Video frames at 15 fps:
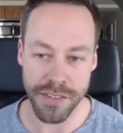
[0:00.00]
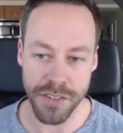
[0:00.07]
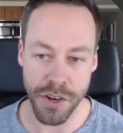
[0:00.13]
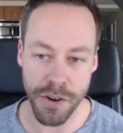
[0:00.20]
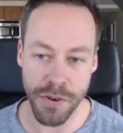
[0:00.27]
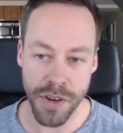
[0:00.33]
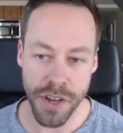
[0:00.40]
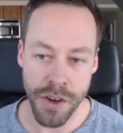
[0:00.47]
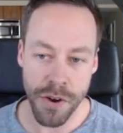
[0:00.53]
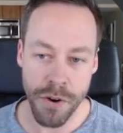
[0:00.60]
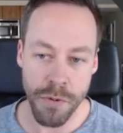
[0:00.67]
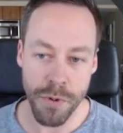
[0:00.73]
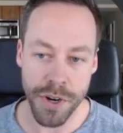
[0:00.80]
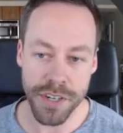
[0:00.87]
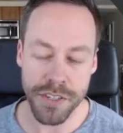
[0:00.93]
So
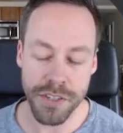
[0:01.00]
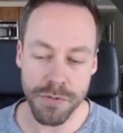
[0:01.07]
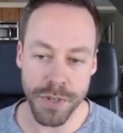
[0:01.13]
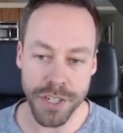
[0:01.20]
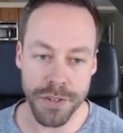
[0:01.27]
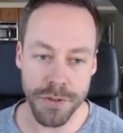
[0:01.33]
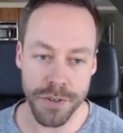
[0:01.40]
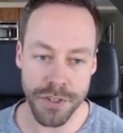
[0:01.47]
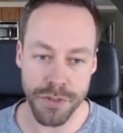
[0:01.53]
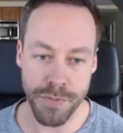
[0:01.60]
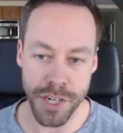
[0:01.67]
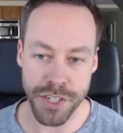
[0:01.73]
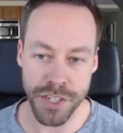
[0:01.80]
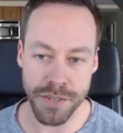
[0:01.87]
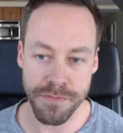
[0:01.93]
we're going to switch to
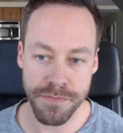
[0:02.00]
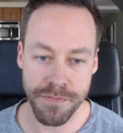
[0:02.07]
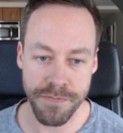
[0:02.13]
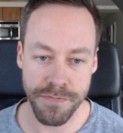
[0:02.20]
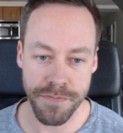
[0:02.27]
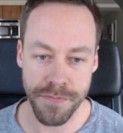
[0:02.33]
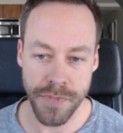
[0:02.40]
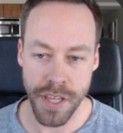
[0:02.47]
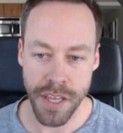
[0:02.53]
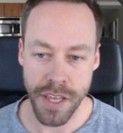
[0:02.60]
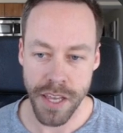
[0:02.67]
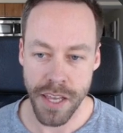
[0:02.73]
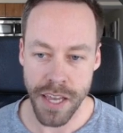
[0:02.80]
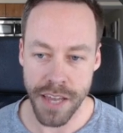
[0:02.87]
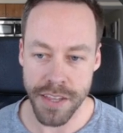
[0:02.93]
expression
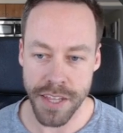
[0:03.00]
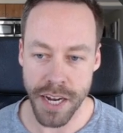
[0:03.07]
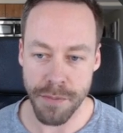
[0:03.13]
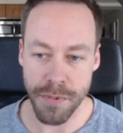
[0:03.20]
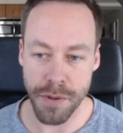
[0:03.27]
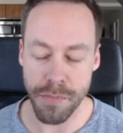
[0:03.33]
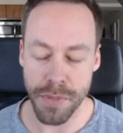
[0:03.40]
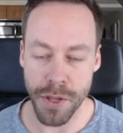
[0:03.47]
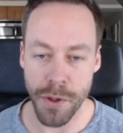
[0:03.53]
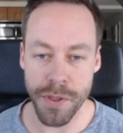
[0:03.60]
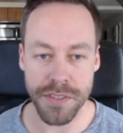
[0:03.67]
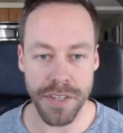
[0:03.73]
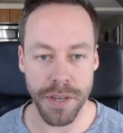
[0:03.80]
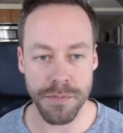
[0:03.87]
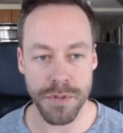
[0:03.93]
and then I'm going to blow
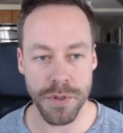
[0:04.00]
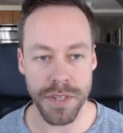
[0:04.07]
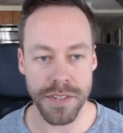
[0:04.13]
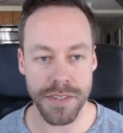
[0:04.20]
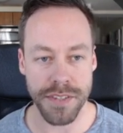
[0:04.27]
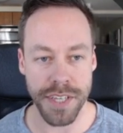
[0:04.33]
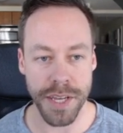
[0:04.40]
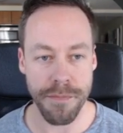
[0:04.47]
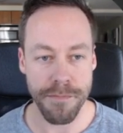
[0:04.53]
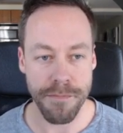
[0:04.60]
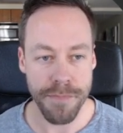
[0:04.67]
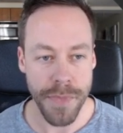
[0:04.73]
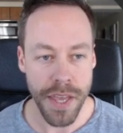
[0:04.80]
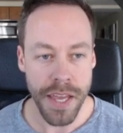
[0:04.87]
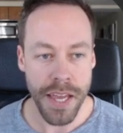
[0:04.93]
this up so you can see it.
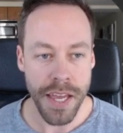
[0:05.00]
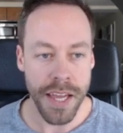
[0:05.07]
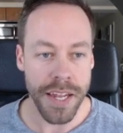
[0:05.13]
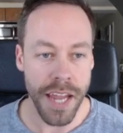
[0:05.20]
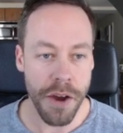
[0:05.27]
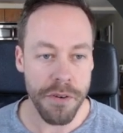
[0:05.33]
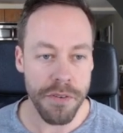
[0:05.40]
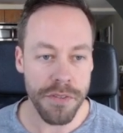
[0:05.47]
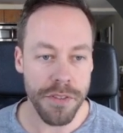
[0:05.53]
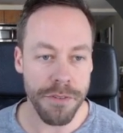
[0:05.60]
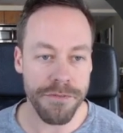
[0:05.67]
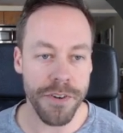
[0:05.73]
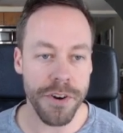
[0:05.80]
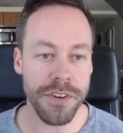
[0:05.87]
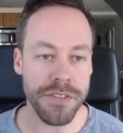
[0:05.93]
Now, the
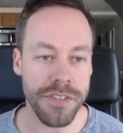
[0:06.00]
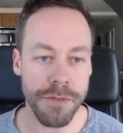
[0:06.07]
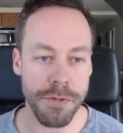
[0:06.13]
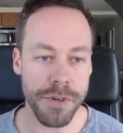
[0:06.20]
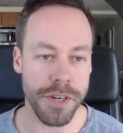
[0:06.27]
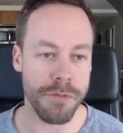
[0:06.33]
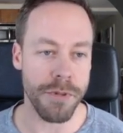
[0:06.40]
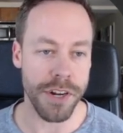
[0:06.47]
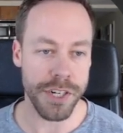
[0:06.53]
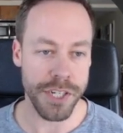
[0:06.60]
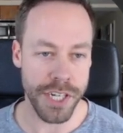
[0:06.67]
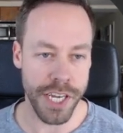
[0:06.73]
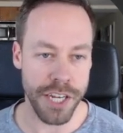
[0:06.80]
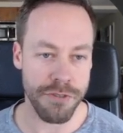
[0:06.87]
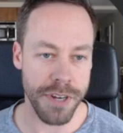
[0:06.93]
first thing we're going to want to
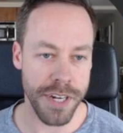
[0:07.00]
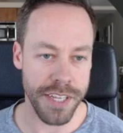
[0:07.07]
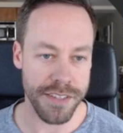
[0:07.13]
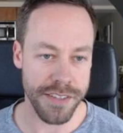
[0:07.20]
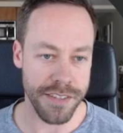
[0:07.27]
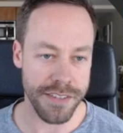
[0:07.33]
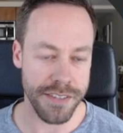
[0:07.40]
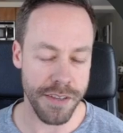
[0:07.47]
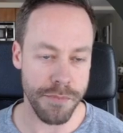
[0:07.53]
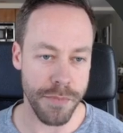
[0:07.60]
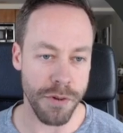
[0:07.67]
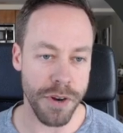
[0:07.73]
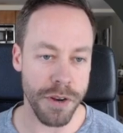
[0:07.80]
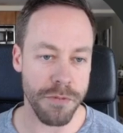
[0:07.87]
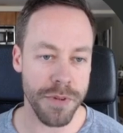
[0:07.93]
change, right, is the
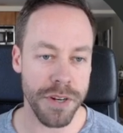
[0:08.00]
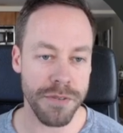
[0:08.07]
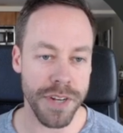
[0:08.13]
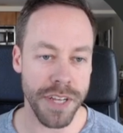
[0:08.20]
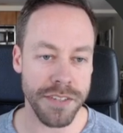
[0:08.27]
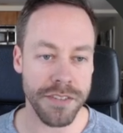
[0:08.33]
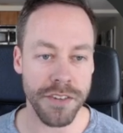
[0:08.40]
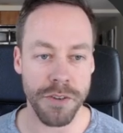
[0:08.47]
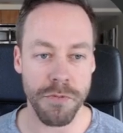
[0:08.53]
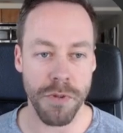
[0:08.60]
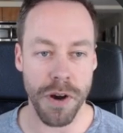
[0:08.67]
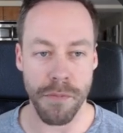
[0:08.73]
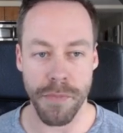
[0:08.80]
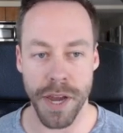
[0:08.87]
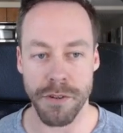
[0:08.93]
symbol, right? We don't necessarily
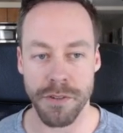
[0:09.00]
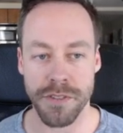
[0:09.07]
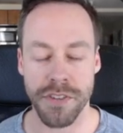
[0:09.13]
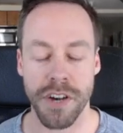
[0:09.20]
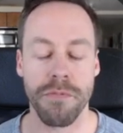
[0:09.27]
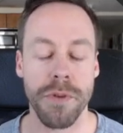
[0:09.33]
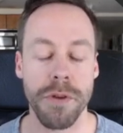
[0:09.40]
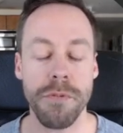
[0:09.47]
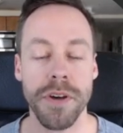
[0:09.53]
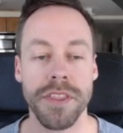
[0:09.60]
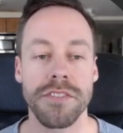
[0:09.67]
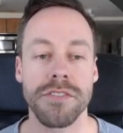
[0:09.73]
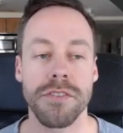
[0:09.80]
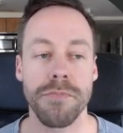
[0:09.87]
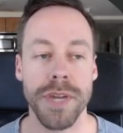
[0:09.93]
want Microsoft. We want
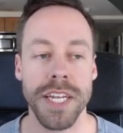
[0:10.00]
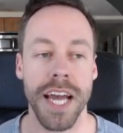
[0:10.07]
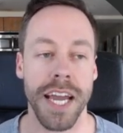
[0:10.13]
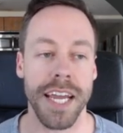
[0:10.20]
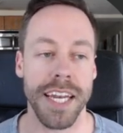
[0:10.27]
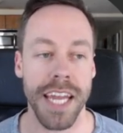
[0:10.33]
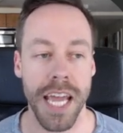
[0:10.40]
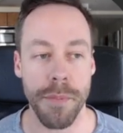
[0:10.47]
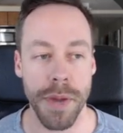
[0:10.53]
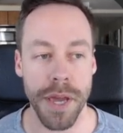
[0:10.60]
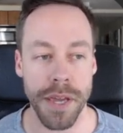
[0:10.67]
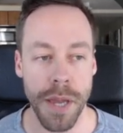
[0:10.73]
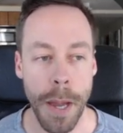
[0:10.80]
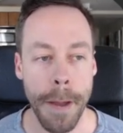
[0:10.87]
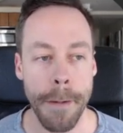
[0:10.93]
this to be
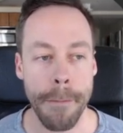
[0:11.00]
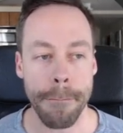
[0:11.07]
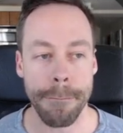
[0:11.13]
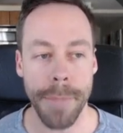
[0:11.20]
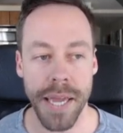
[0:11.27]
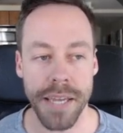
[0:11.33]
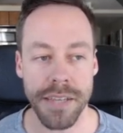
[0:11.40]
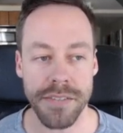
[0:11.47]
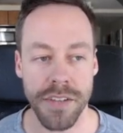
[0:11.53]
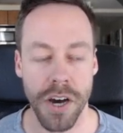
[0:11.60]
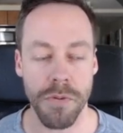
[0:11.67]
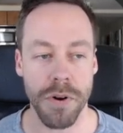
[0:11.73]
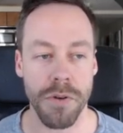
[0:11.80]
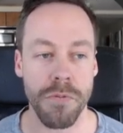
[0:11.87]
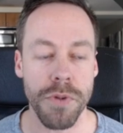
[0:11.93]
dynamic based on
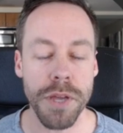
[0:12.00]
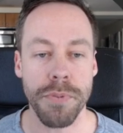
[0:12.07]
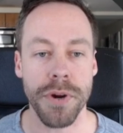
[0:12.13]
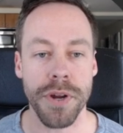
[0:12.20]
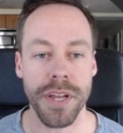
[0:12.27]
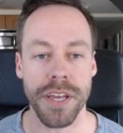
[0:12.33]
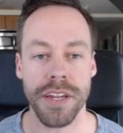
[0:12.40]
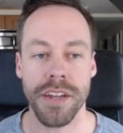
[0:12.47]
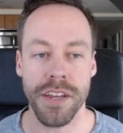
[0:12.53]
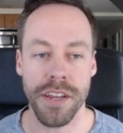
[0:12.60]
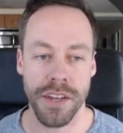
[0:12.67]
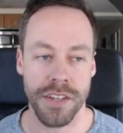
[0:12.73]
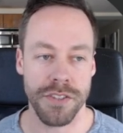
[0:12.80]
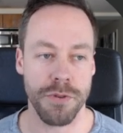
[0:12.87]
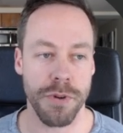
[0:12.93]
what we put in
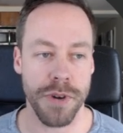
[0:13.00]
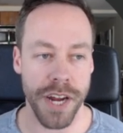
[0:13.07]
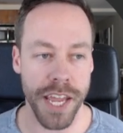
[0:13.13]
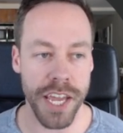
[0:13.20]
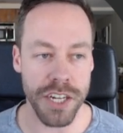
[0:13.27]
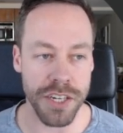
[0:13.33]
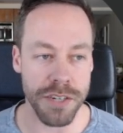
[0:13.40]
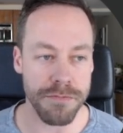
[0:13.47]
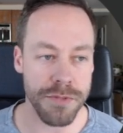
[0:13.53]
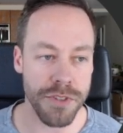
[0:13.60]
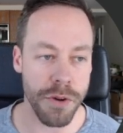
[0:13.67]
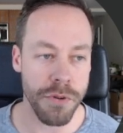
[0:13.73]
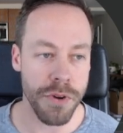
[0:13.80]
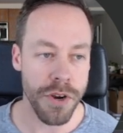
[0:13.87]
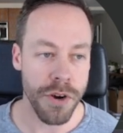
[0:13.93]
to our agent.
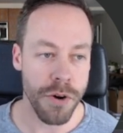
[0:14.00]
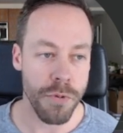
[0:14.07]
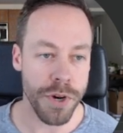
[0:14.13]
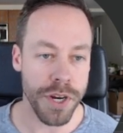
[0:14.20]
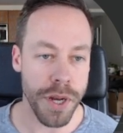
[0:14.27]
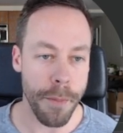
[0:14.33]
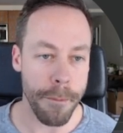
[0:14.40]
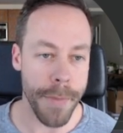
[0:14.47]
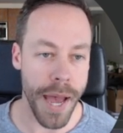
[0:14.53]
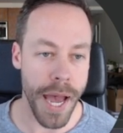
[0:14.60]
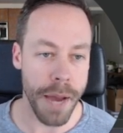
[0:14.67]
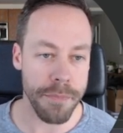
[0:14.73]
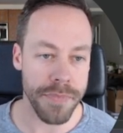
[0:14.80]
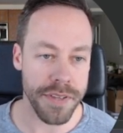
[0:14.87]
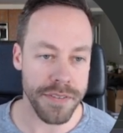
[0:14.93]
So we're going to
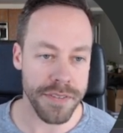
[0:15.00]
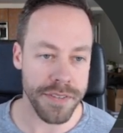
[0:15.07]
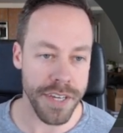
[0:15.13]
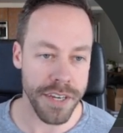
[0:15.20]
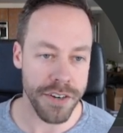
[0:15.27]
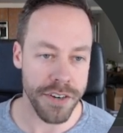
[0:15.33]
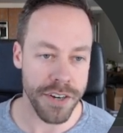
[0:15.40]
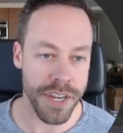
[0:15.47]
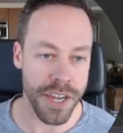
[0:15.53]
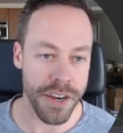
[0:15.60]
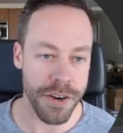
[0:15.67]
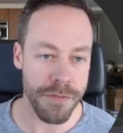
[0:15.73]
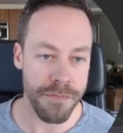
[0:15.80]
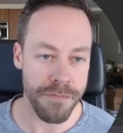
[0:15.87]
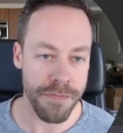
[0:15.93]
map this ticker
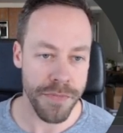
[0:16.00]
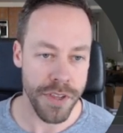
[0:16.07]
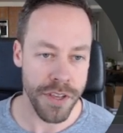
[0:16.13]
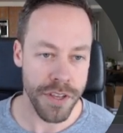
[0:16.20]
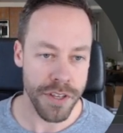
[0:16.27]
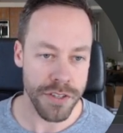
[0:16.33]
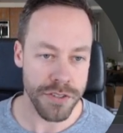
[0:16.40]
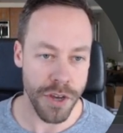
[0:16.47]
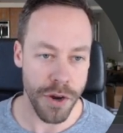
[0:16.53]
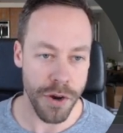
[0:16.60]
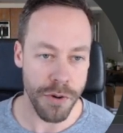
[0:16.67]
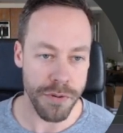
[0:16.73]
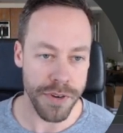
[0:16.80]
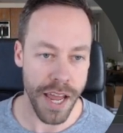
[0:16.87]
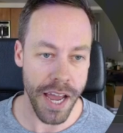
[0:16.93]
here.
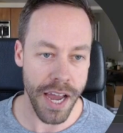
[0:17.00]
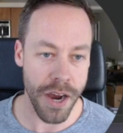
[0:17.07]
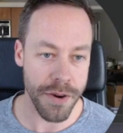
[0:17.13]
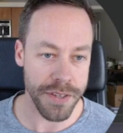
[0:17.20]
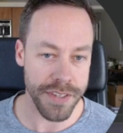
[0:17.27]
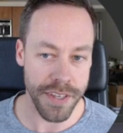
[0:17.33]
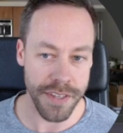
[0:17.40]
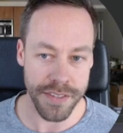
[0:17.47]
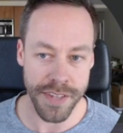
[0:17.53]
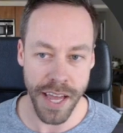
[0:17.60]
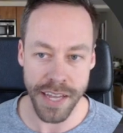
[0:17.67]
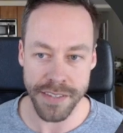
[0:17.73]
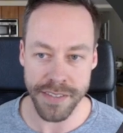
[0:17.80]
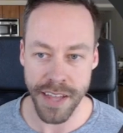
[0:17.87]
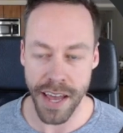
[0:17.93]
So now it says
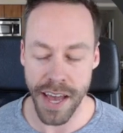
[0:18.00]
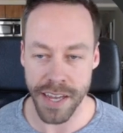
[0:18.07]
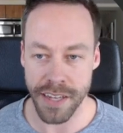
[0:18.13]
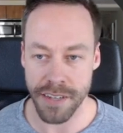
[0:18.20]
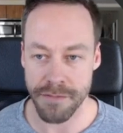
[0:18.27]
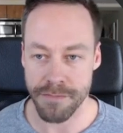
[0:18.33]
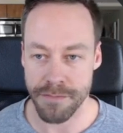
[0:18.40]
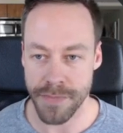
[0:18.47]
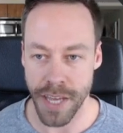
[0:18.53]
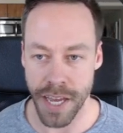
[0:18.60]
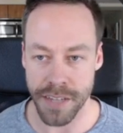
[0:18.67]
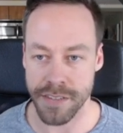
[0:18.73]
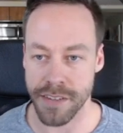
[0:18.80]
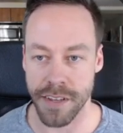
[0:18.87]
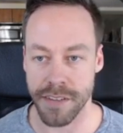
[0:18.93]
NASDAQ
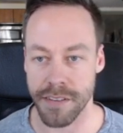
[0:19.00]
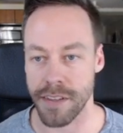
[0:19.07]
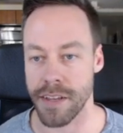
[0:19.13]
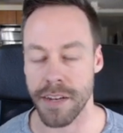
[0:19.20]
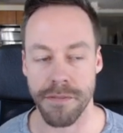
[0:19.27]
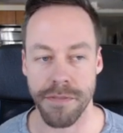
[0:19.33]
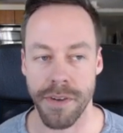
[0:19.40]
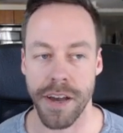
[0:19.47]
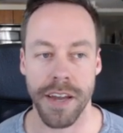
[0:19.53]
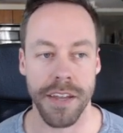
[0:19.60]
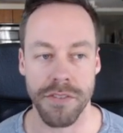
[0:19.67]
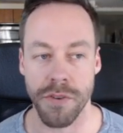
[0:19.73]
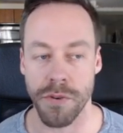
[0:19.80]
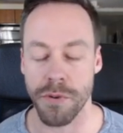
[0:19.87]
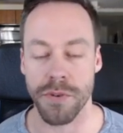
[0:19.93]
Tesla. And if I
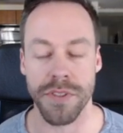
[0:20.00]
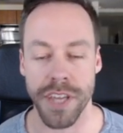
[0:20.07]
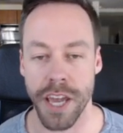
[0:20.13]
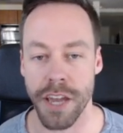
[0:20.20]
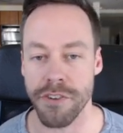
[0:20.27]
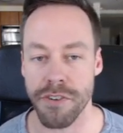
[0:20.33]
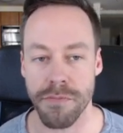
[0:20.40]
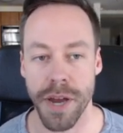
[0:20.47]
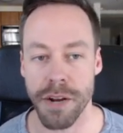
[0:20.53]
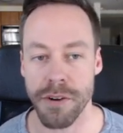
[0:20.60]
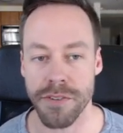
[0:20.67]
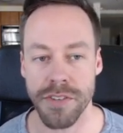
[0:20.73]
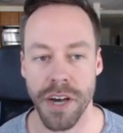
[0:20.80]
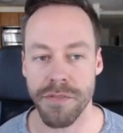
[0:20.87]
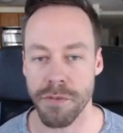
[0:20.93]
told the agent
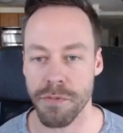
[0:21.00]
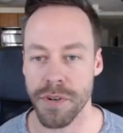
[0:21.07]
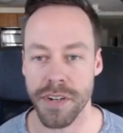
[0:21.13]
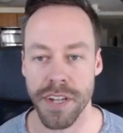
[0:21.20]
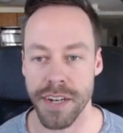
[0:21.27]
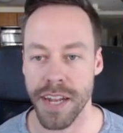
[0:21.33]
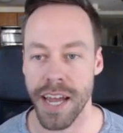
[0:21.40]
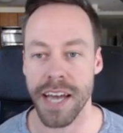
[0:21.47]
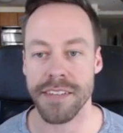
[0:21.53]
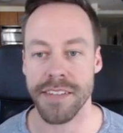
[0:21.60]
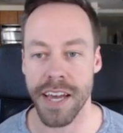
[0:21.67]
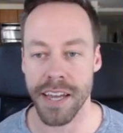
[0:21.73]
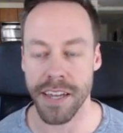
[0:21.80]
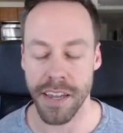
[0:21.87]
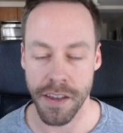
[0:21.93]
Microsoft, it would have been
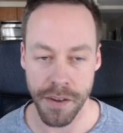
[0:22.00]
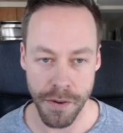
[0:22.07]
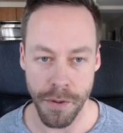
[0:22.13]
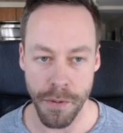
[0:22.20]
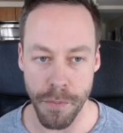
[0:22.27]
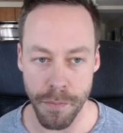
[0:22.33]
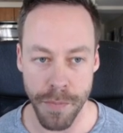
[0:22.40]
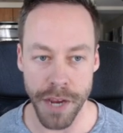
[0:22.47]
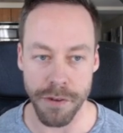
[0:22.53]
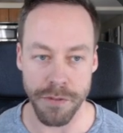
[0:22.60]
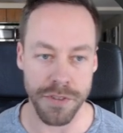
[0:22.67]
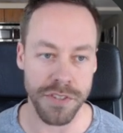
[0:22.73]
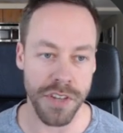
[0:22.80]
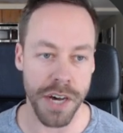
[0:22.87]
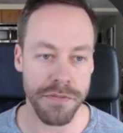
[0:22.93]
NASDAQ
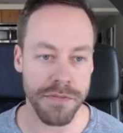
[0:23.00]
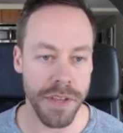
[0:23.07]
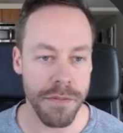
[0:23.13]
Microsoft.